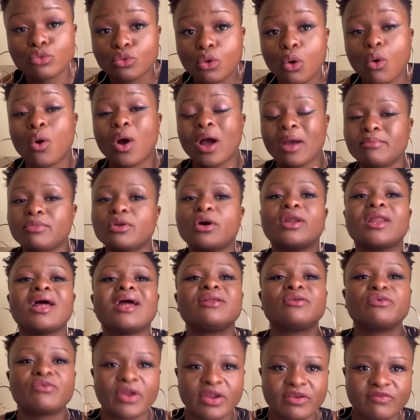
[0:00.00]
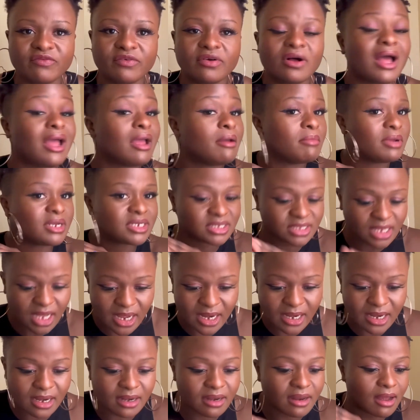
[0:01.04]
No, I'm not ungrateful. I am
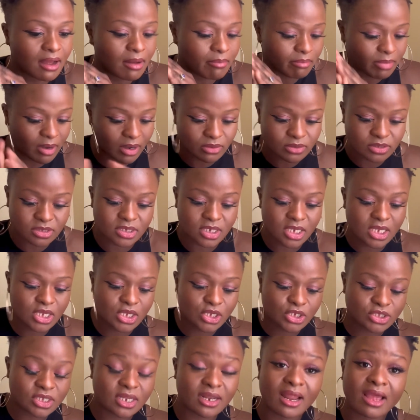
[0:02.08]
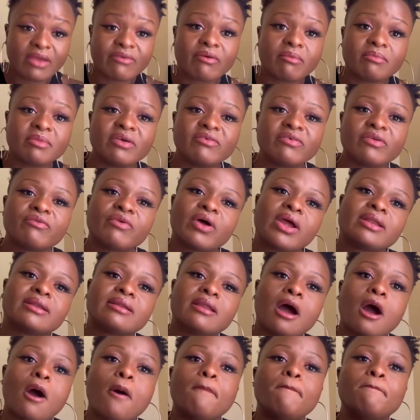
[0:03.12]
excited about the life I'm living right
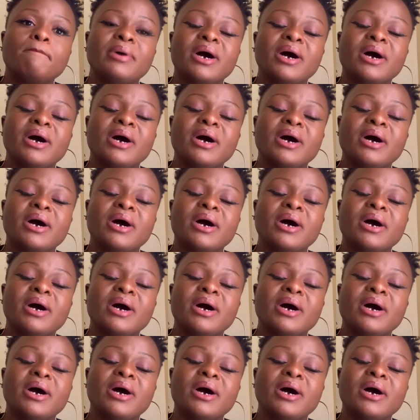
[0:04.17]
now,